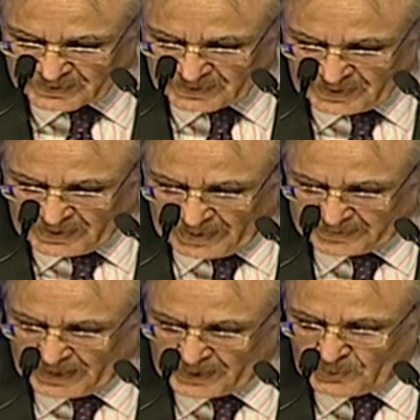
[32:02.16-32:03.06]
an
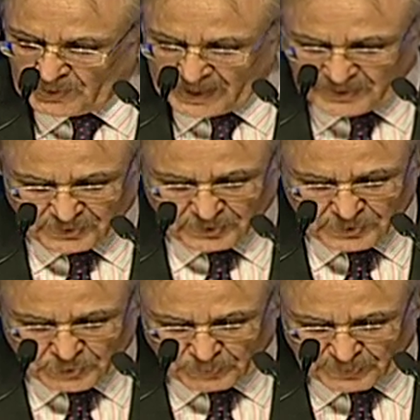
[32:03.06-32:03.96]
annualized
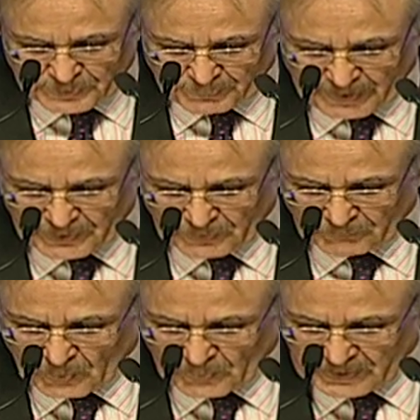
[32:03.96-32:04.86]
consumer spend of
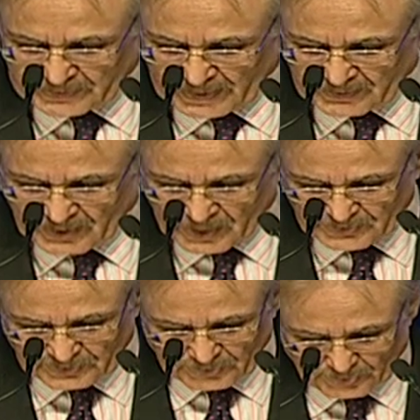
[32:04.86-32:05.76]
over 10,000
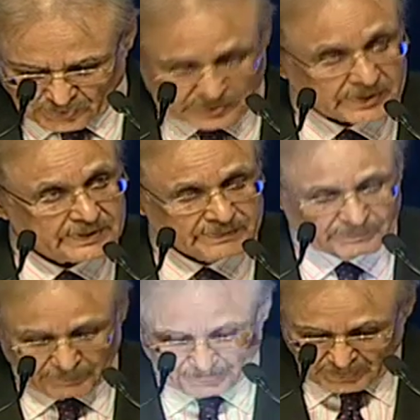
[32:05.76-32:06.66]
crores.
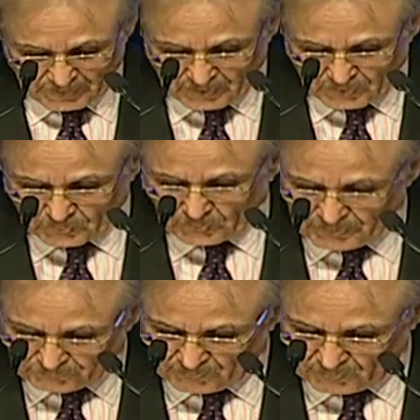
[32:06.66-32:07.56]
Going
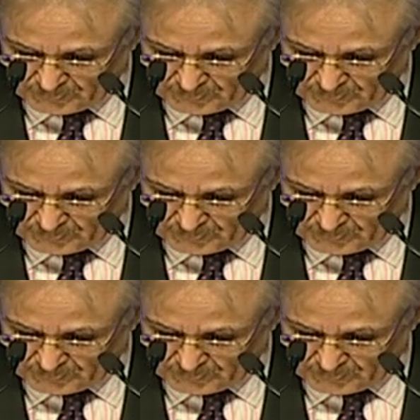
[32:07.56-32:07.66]
forward,